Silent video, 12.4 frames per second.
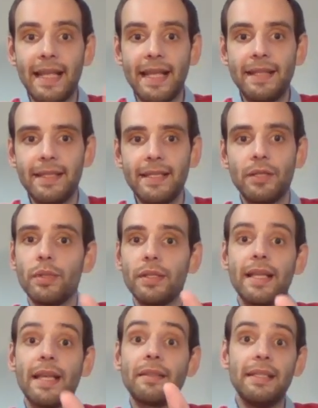send
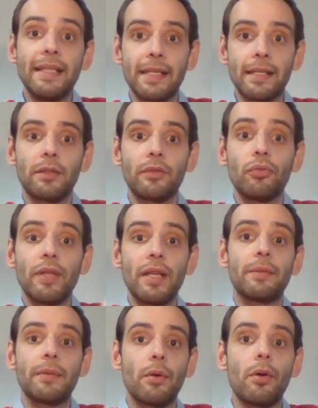it with that link
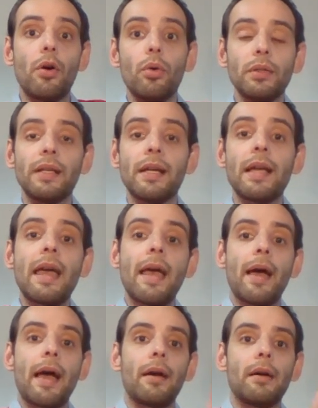to that owner.
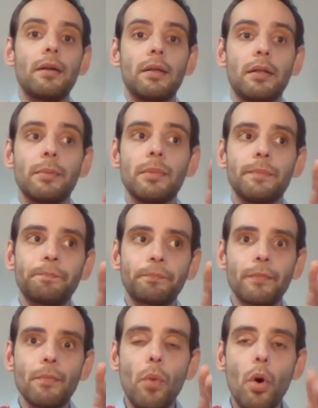
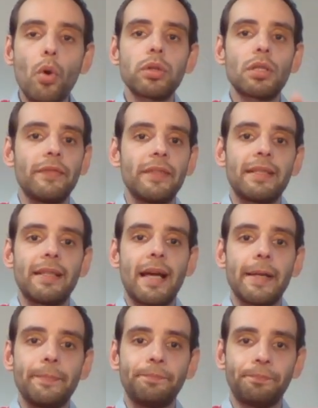Most of the
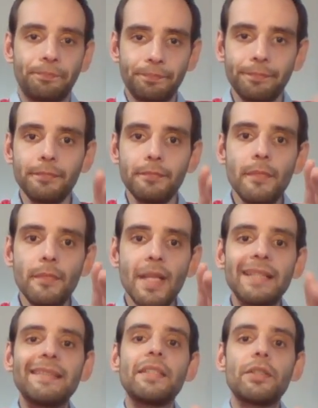time,
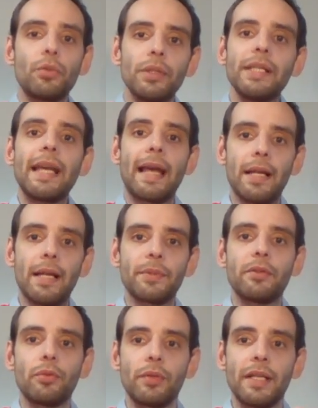this really
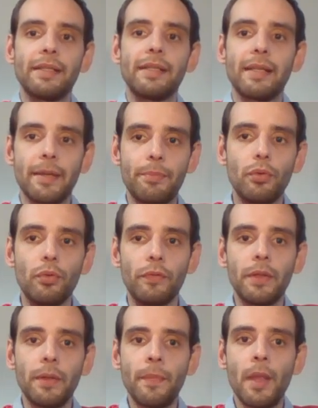helps to getting
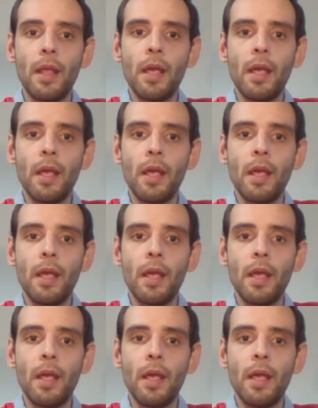approved.